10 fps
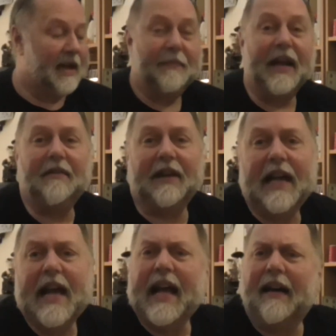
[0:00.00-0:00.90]
But anyway,
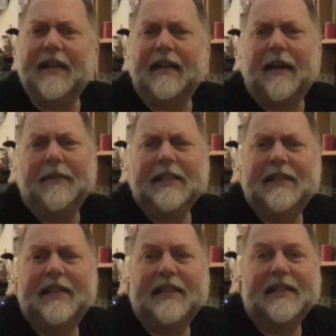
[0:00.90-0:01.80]
I mean,
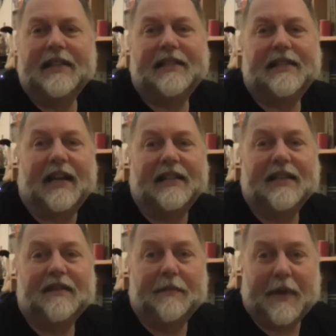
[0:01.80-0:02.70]
this
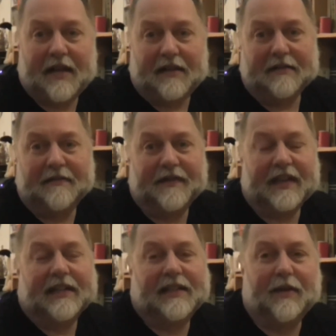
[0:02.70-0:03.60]
idea of the bell, in
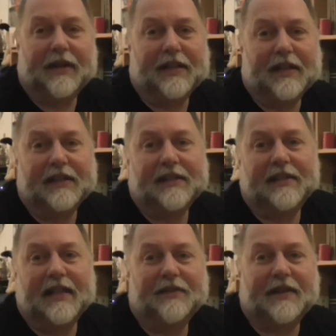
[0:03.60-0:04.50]
fact,
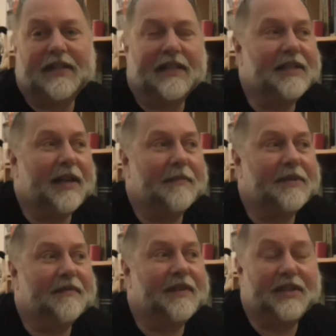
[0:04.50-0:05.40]
is interesting in
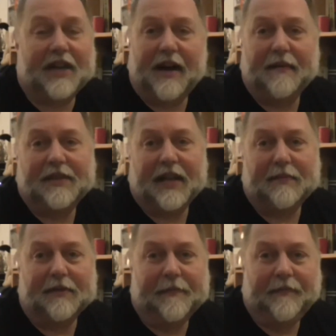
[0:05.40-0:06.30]
terms of the
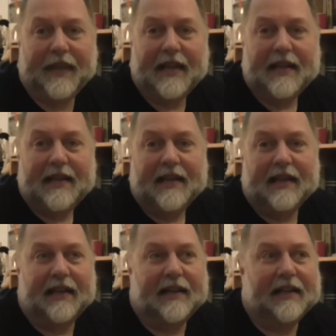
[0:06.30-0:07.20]
timetable,
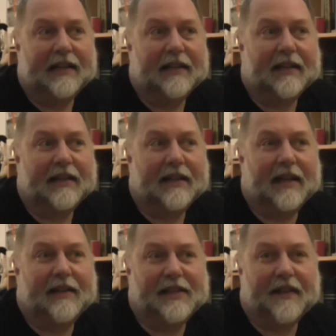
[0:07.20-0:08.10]

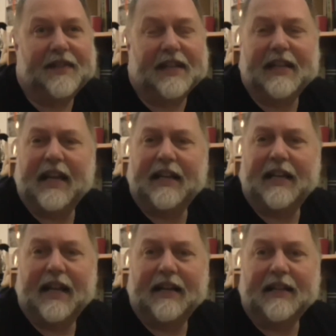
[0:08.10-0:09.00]
because I've said again and
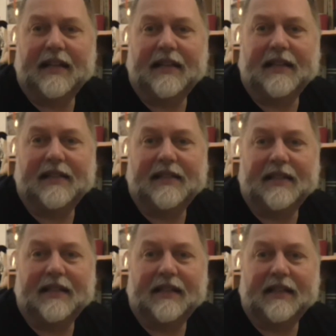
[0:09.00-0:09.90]
again, I think
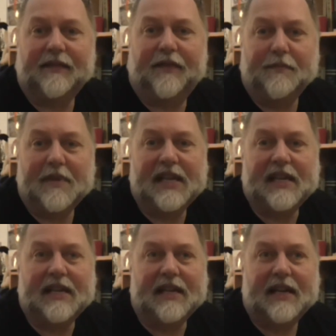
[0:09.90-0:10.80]
that for
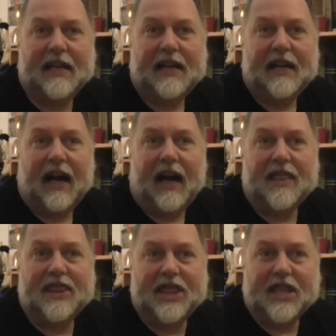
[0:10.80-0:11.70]
me,
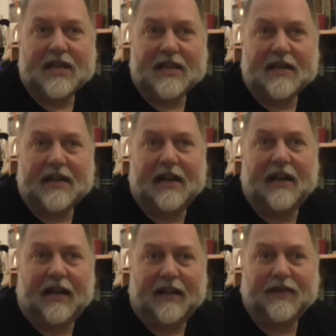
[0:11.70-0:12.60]
the
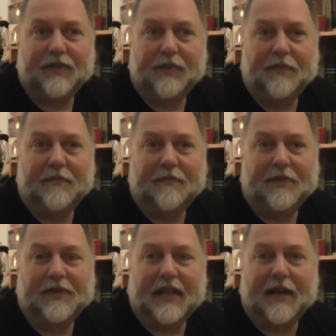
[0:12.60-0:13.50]
classroom
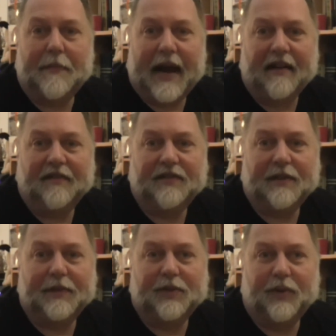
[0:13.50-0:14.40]
was like a boundary
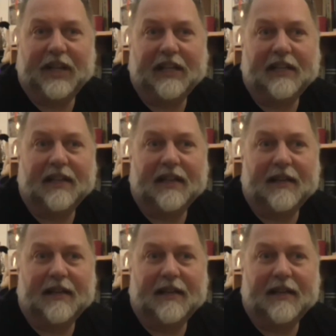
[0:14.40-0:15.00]
between